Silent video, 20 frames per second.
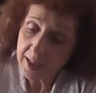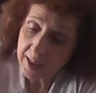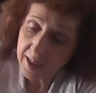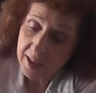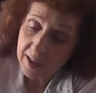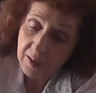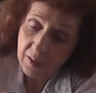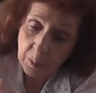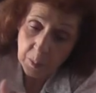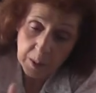and
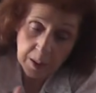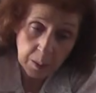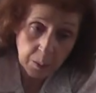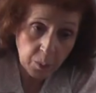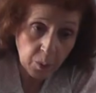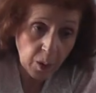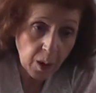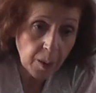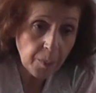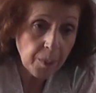then it's being
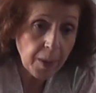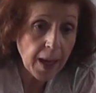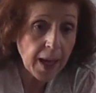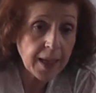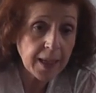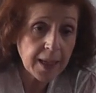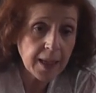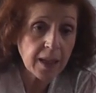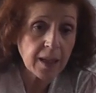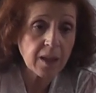brought
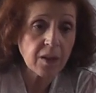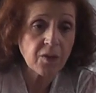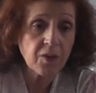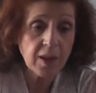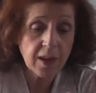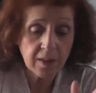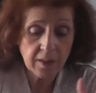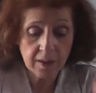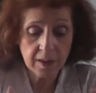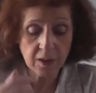back in. If
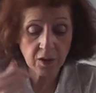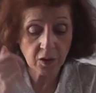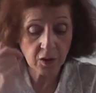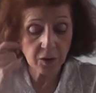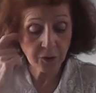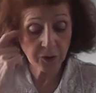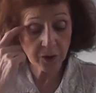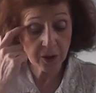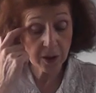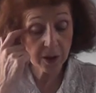that's
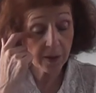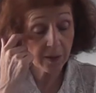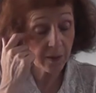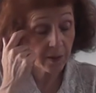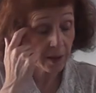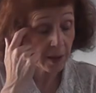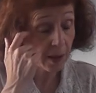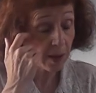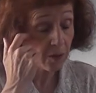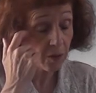easier for you to see and